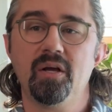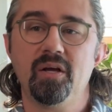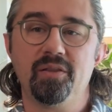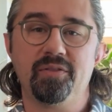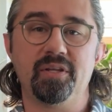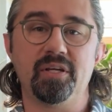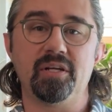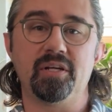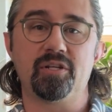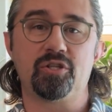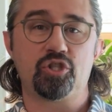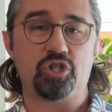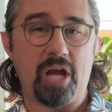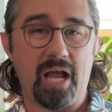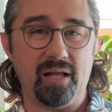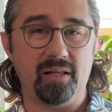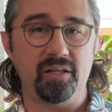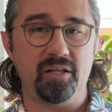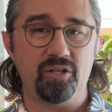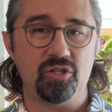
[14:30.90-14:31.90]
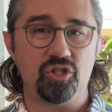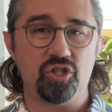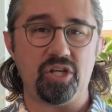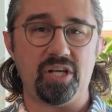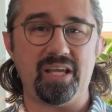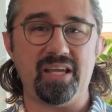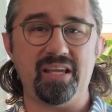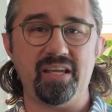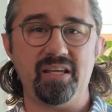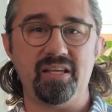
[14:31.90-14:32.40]
The challenge
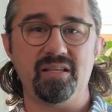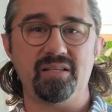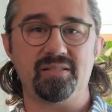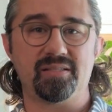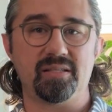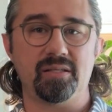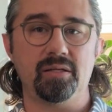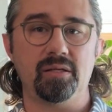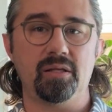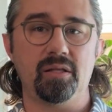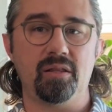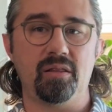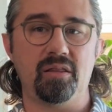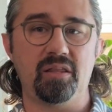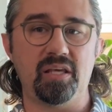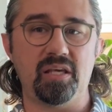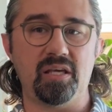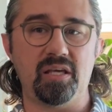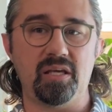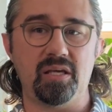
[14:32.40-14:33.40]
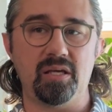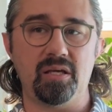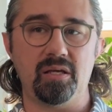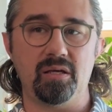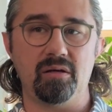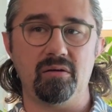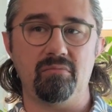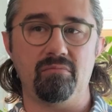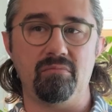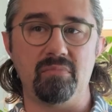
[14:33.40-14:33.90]
is
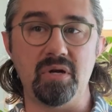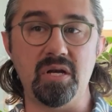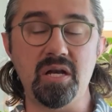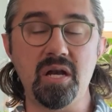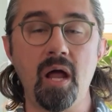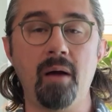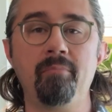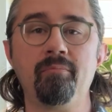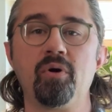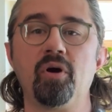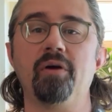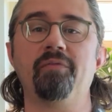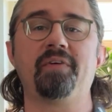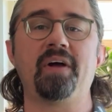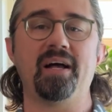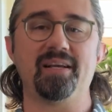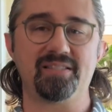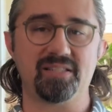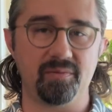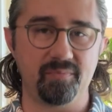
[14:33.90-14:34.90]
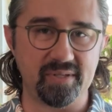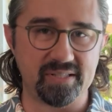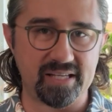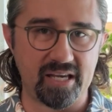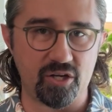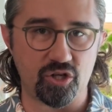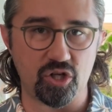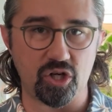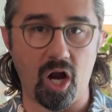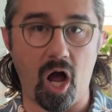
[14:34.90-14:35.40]
the number of
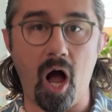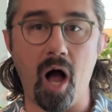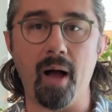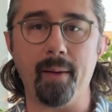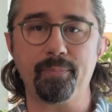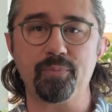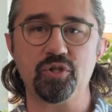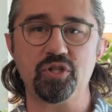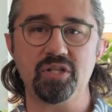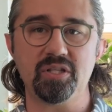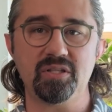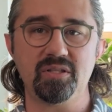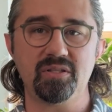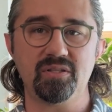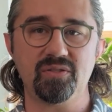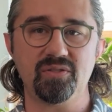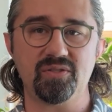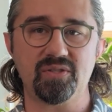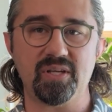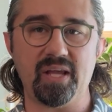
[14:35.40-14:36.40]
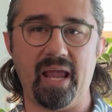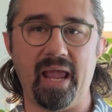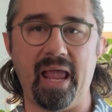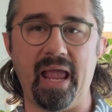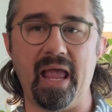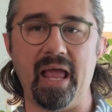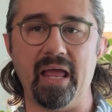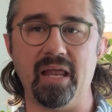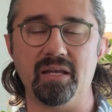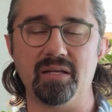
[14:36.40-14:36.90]
customization options,
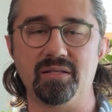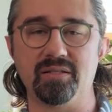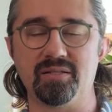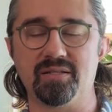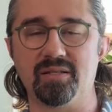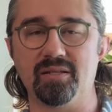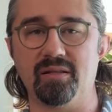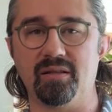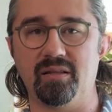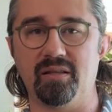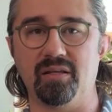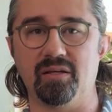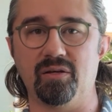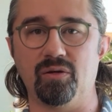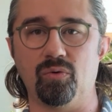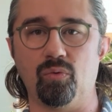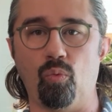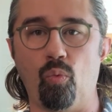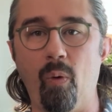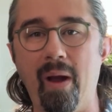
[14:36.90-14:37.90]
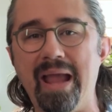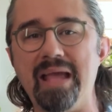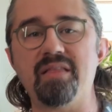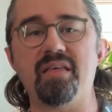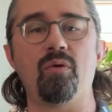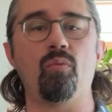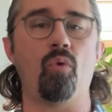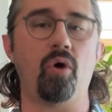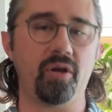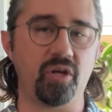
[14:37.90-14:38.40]
and the way
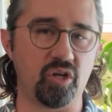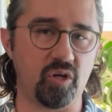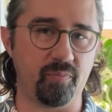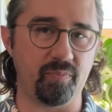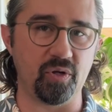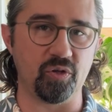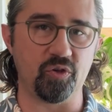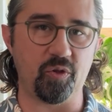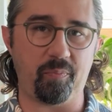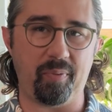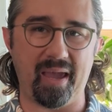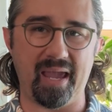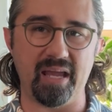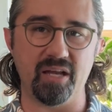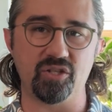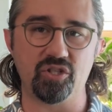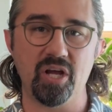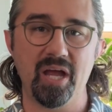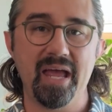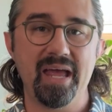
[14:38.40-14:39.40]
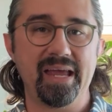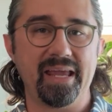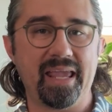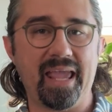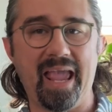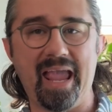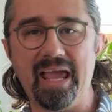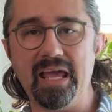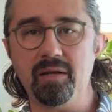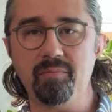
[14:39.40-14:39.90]
they want you to build the page
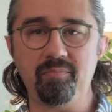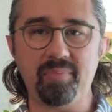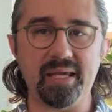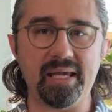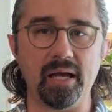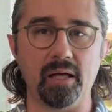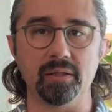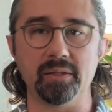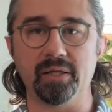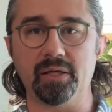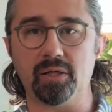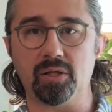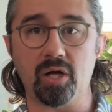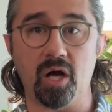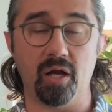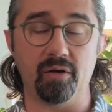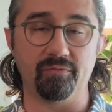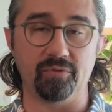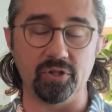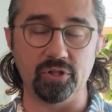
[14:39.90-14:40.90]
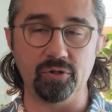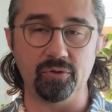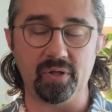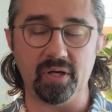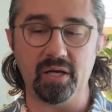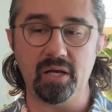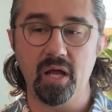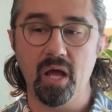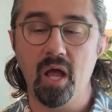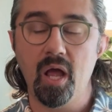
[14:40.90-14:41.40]
can be a little
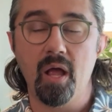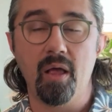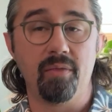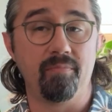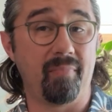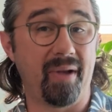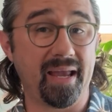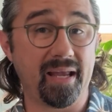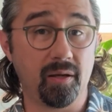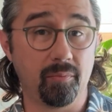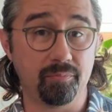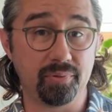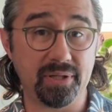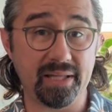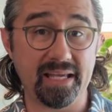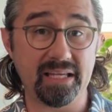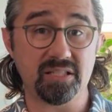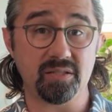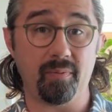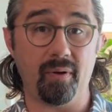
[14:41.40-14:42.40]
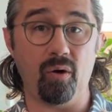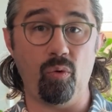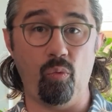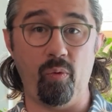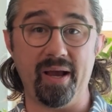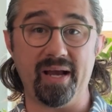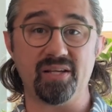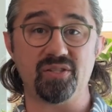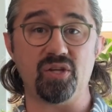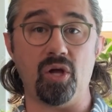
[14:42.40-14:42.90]
convoluted. My complaint about
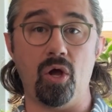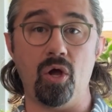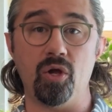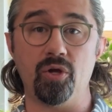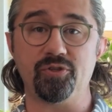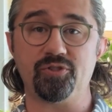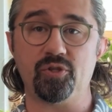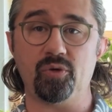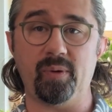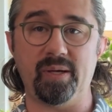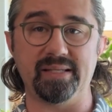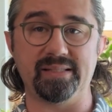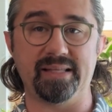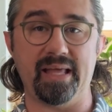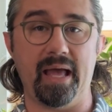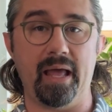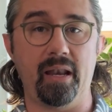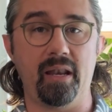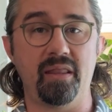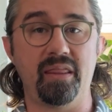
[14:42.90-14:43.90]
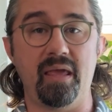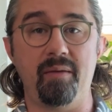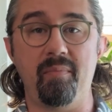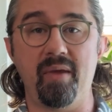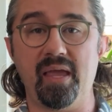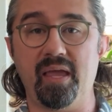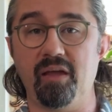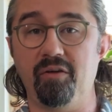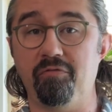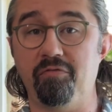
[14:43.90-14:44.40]
Wix also is that they
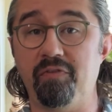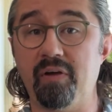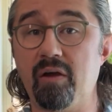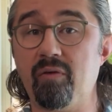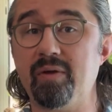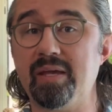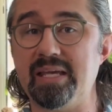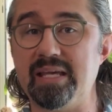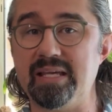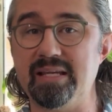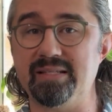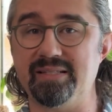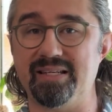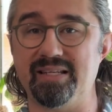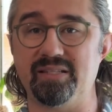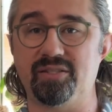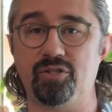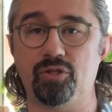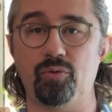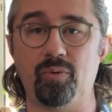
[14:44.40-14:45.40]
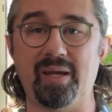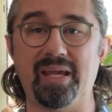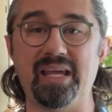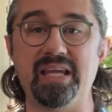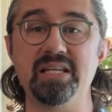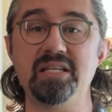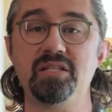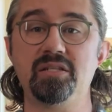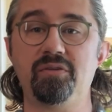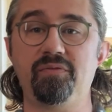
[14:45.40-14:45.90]
make it very easy to
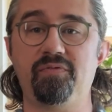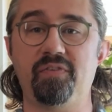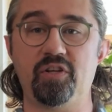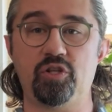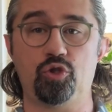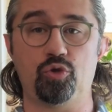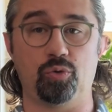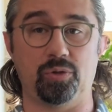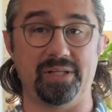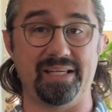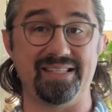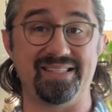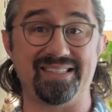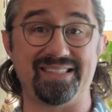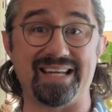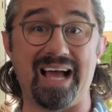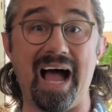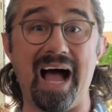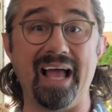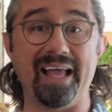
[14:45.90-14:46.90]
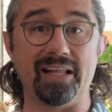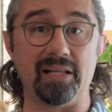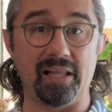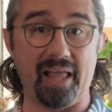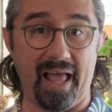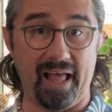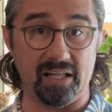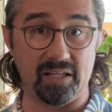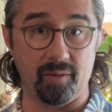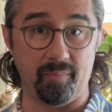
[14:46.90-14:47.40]
individually
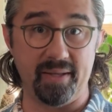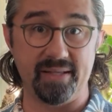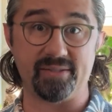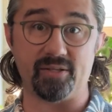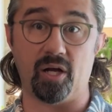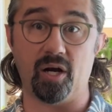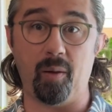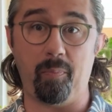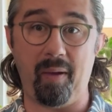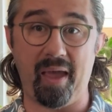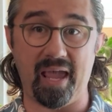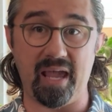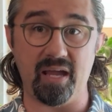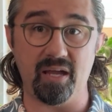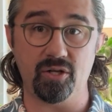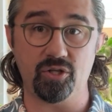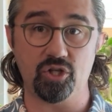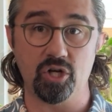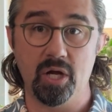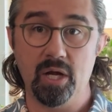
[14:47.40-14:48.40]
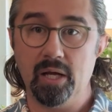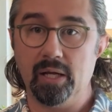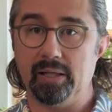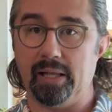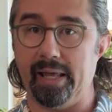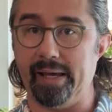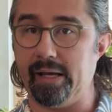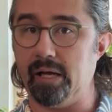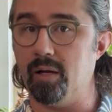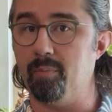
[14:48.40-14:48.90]
style elements on a page,
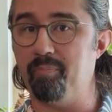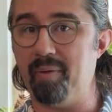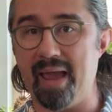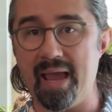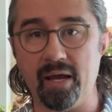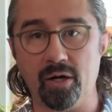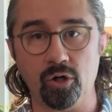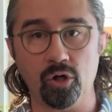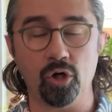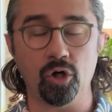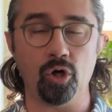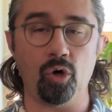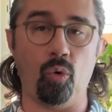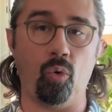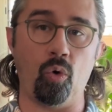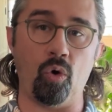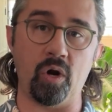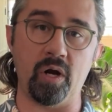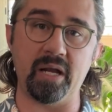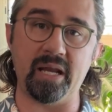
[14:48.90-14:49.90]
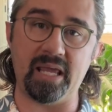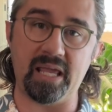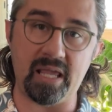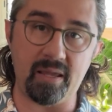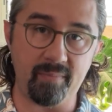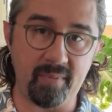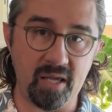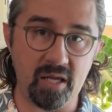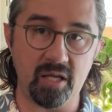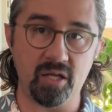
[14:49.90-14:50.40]
like a banner or an
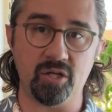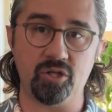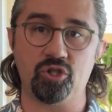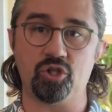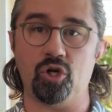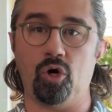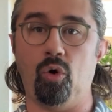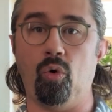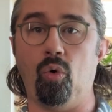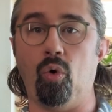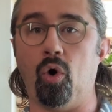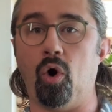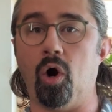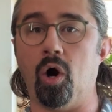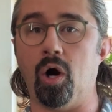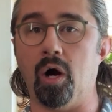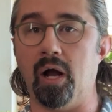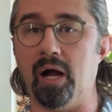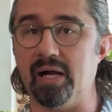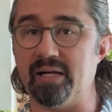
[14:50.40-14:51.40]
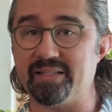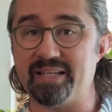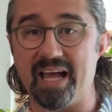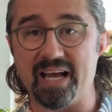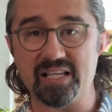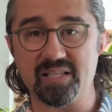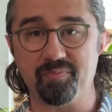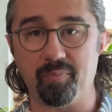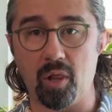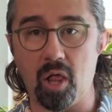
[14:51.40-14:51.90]
image or a
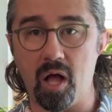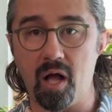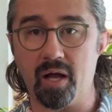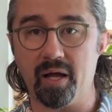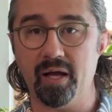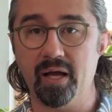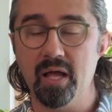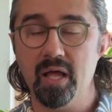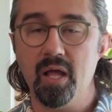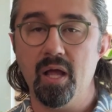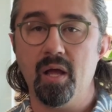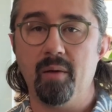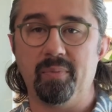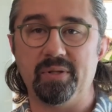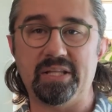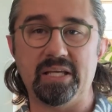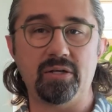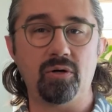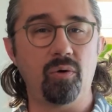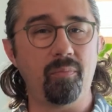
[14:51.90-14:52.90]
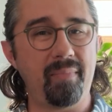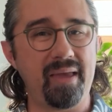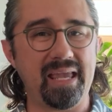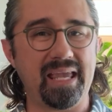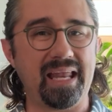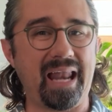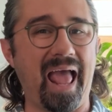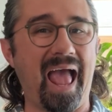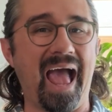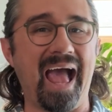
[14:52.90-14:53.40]
text block, but they don't make
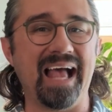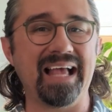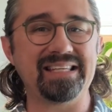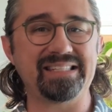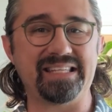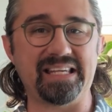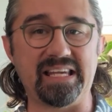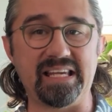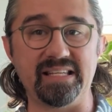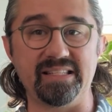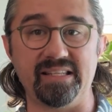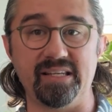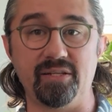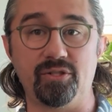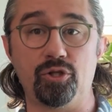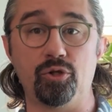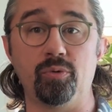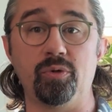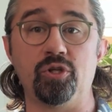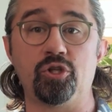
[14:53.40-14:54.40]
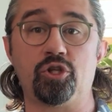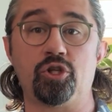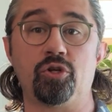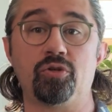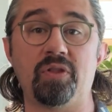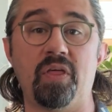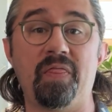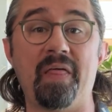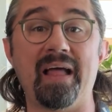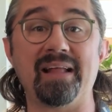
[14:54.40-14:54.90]
it as easy to ensure
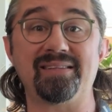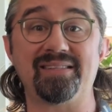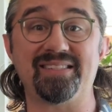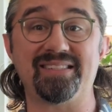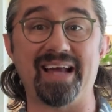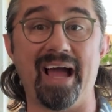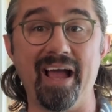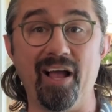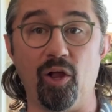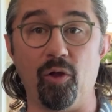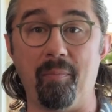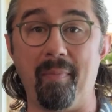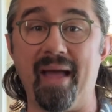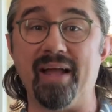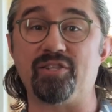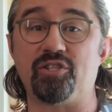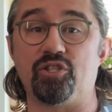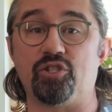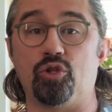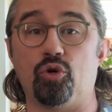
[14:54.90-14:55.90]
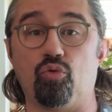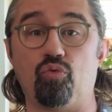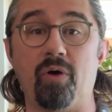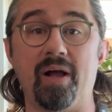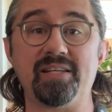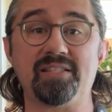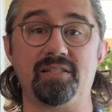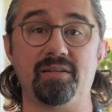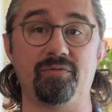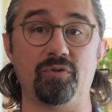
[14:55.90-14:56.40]
that that style matches the
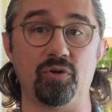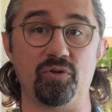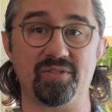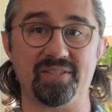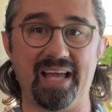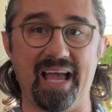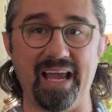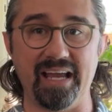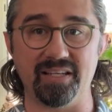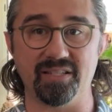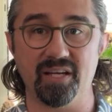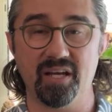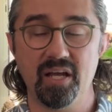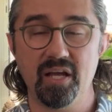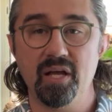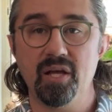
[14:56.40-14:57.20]
rest of your site.